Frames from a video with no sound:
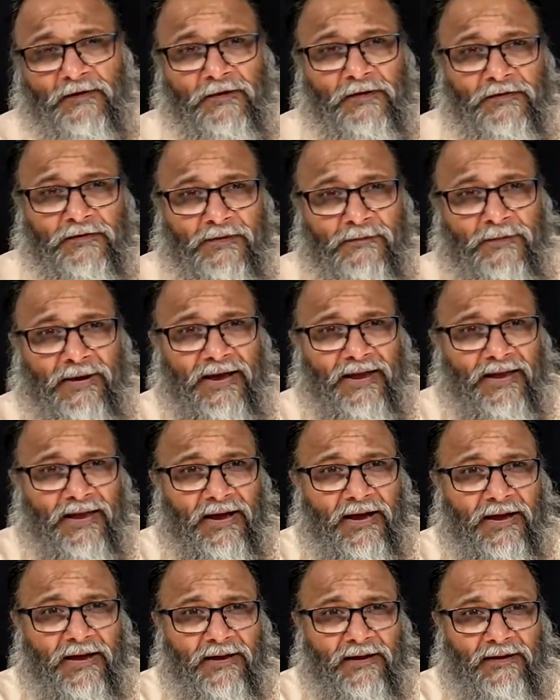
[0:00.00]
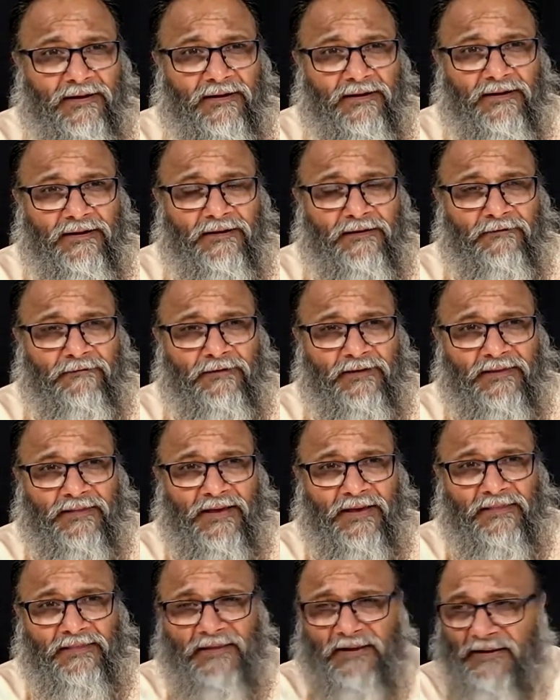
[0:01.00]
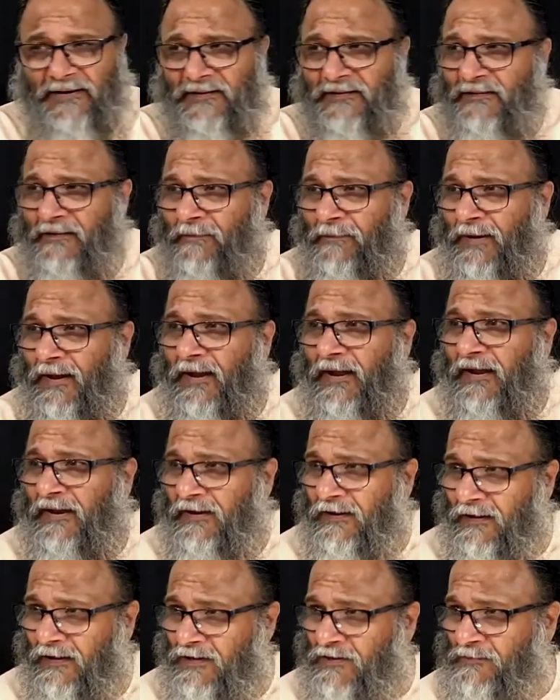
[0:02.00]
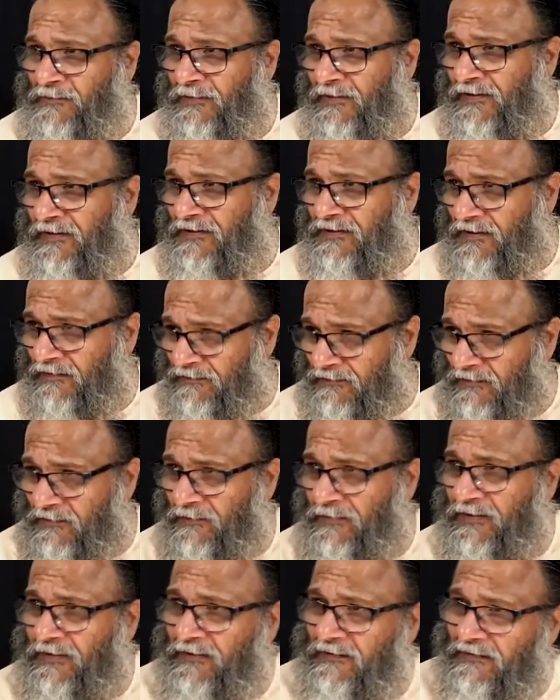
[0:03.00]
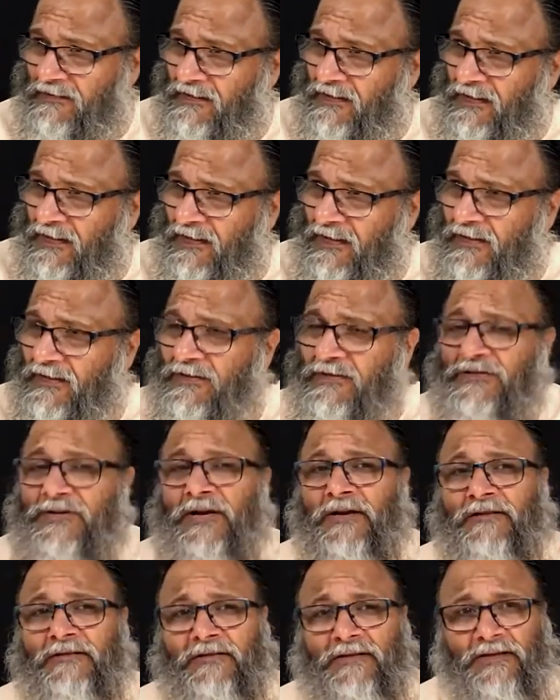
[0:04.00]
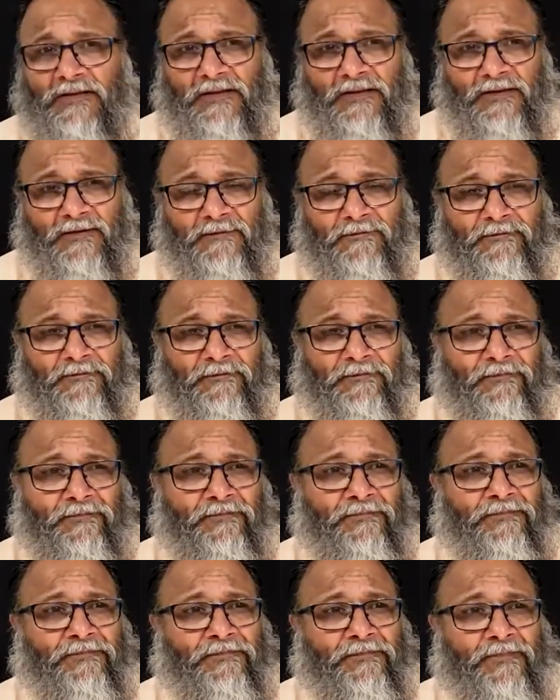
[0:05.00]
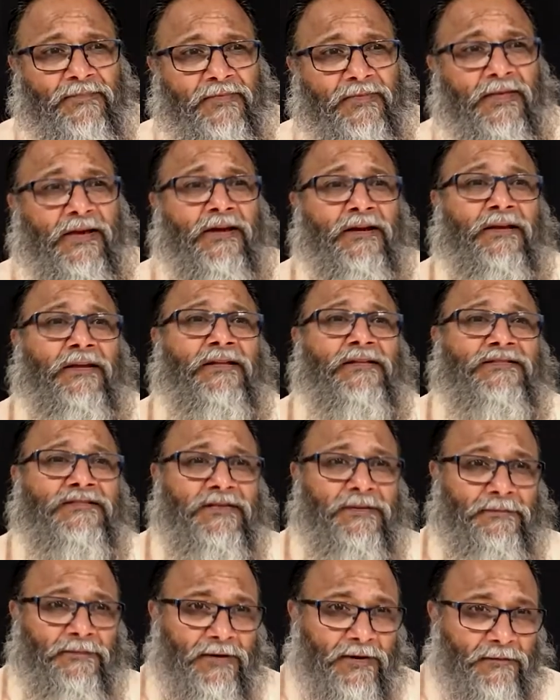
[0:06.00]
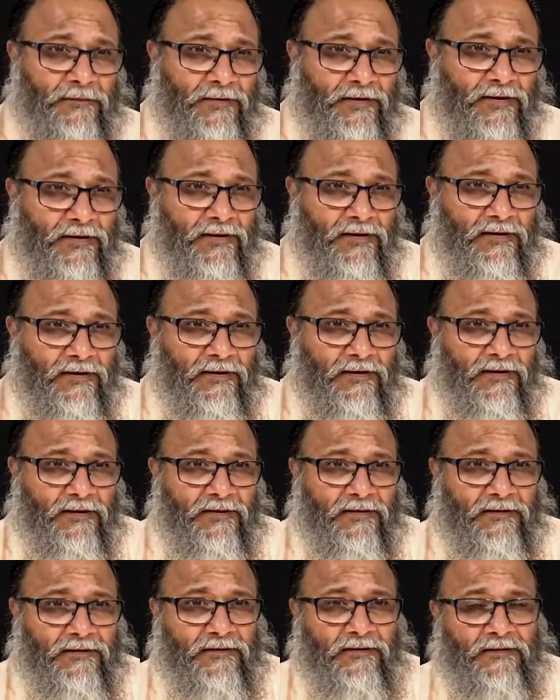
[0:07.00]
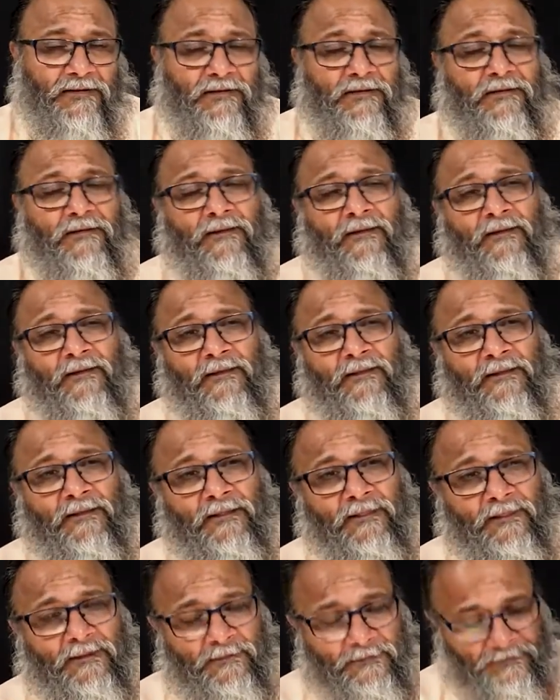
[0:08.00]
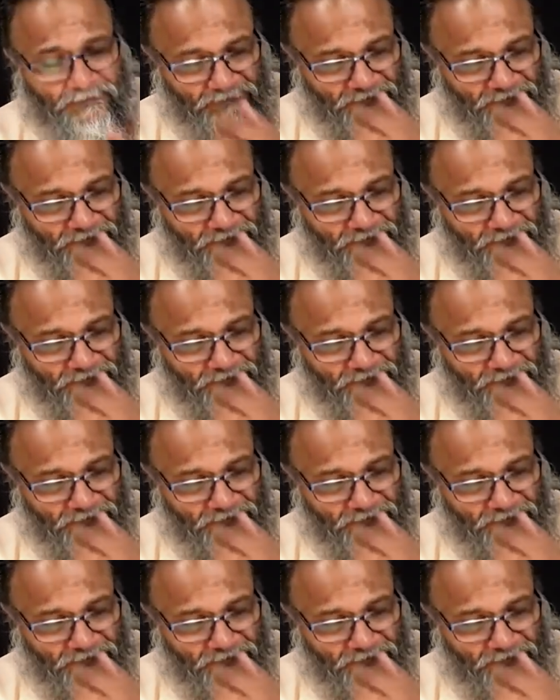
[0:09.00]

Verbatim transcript: And here the Maya, in Vedanta it is the Maya, in Kashmiri Shaivism it is the Shakti they are inseparable. Hmm?